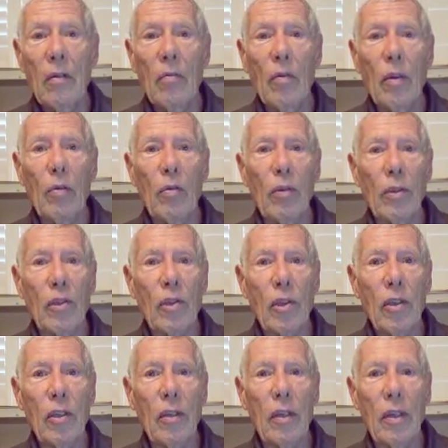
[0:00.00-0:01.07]
We will
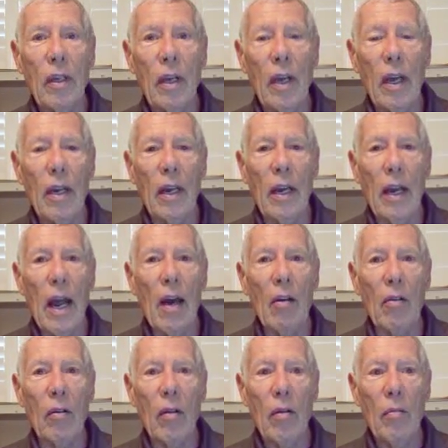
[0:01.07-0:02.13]
see in and
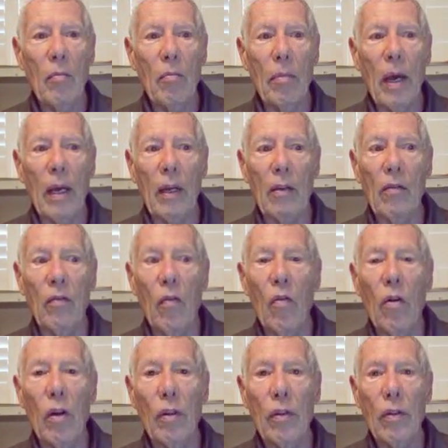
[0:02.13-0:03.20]
out, back and
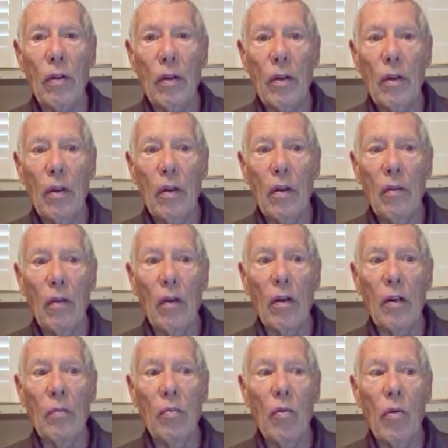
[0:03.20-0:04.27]
forth, very
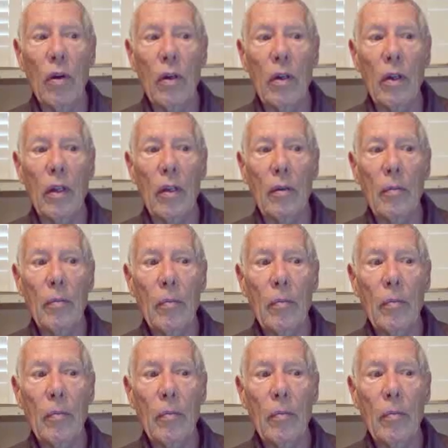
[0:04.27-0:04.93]
importantly.